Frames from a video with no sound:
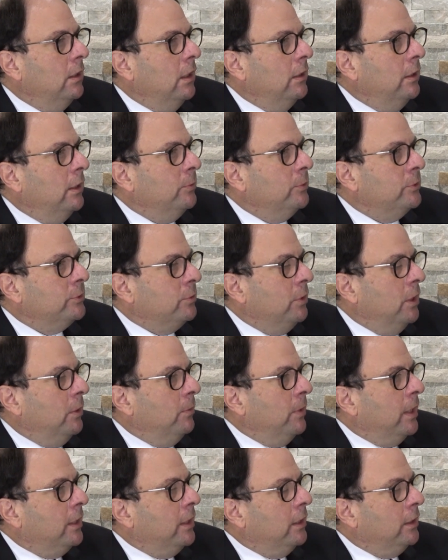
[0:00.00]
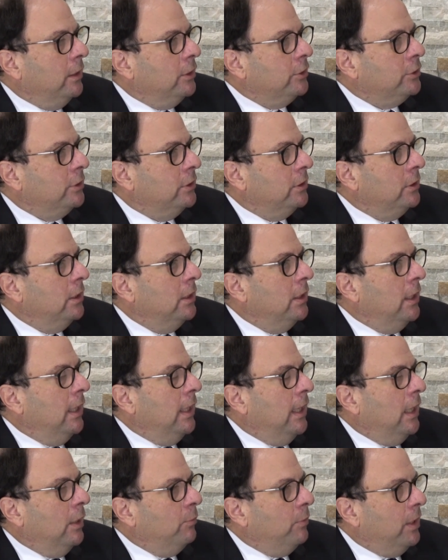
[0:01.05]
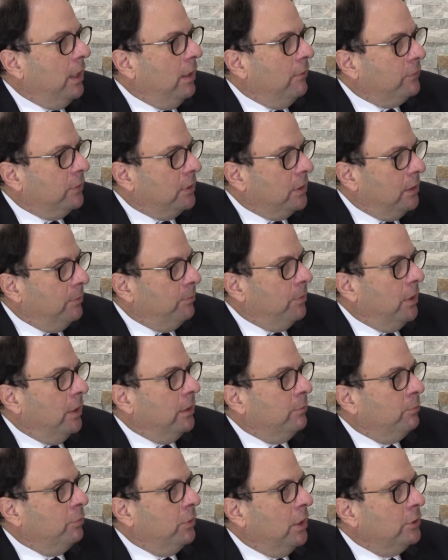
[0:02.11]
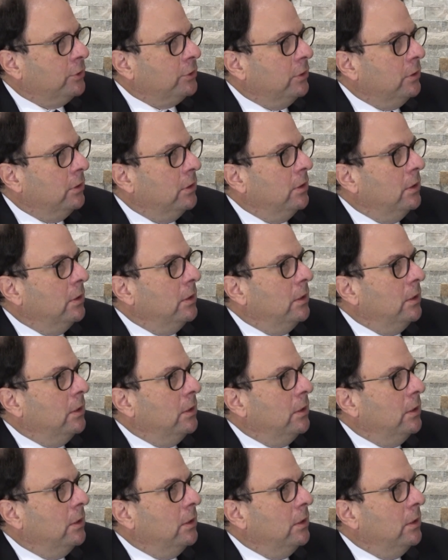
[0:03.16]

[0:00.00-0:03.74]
and there was great recognition, and we have to keep on the pressure.